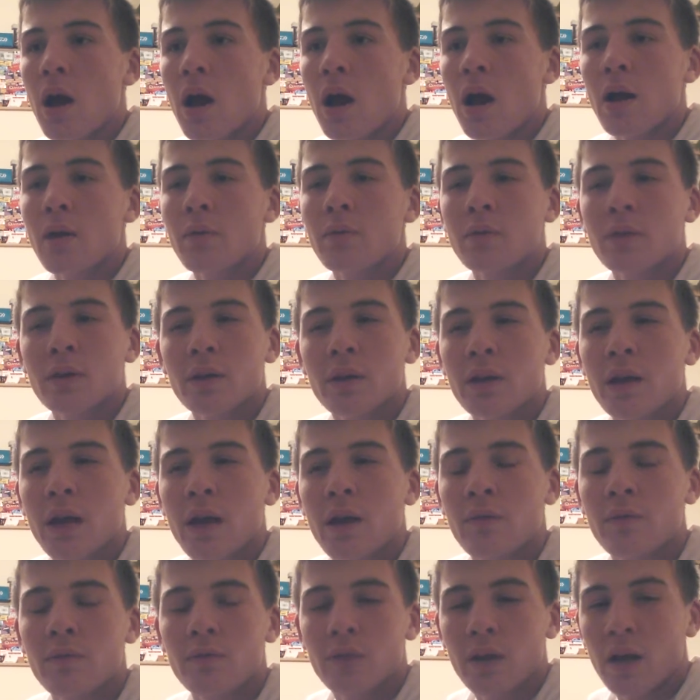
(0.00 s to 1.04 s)
I really
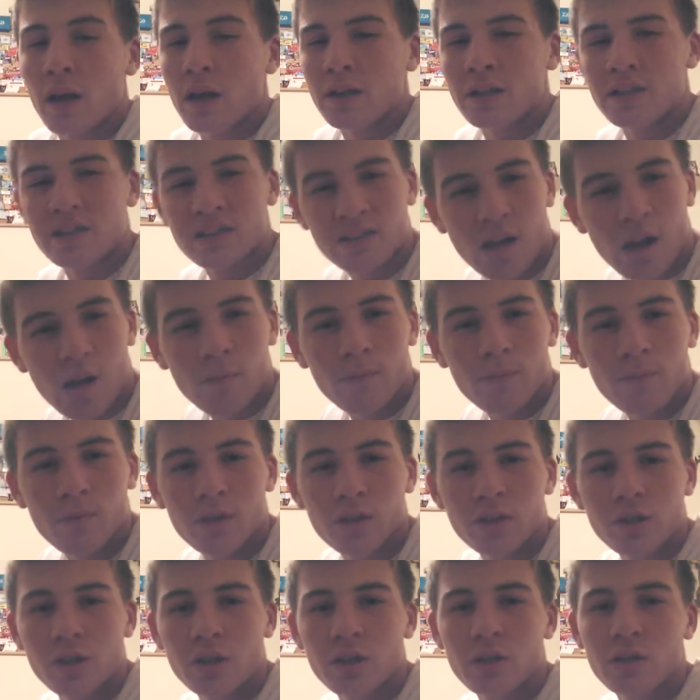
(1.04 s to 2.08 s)
have kind of stopped
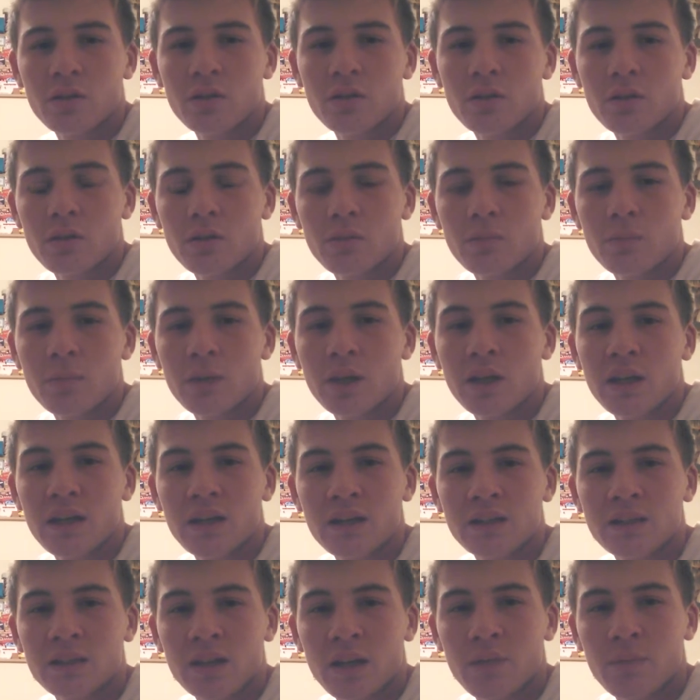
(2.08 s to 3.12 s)
fishing
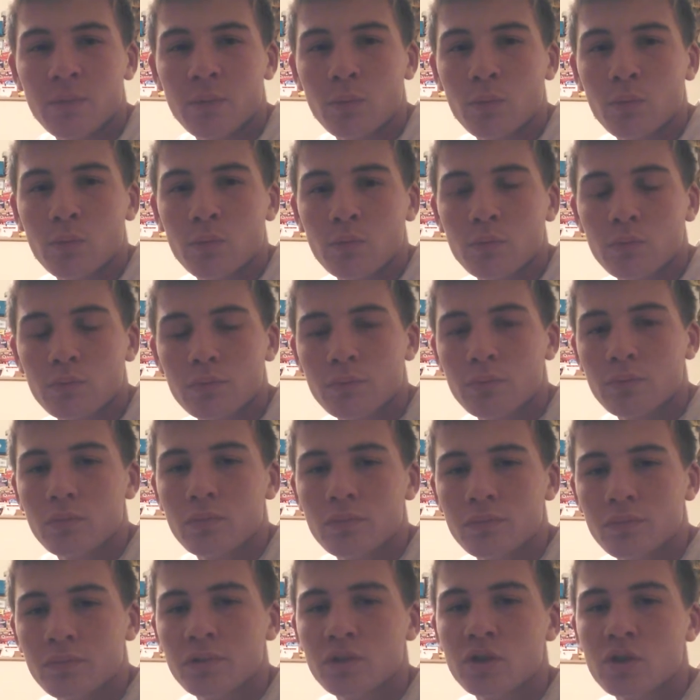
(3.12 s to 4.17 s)
because I've been
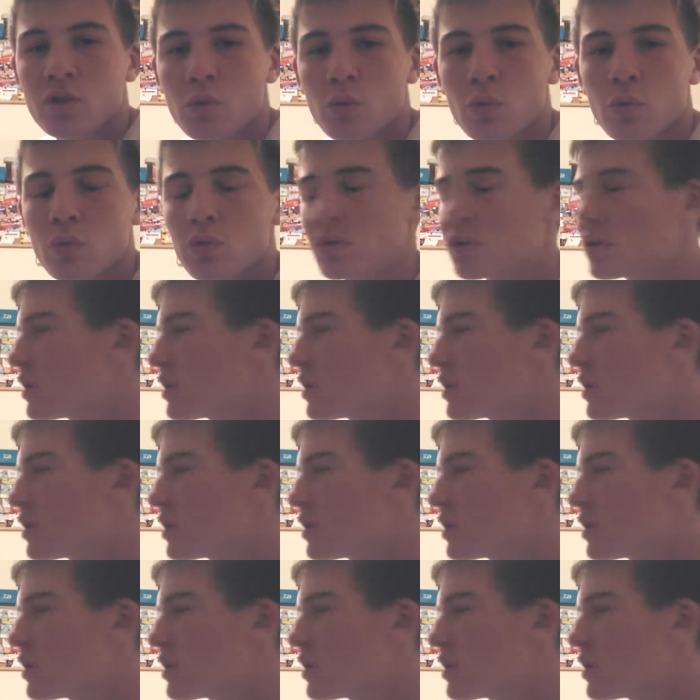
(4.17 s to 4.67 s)
school and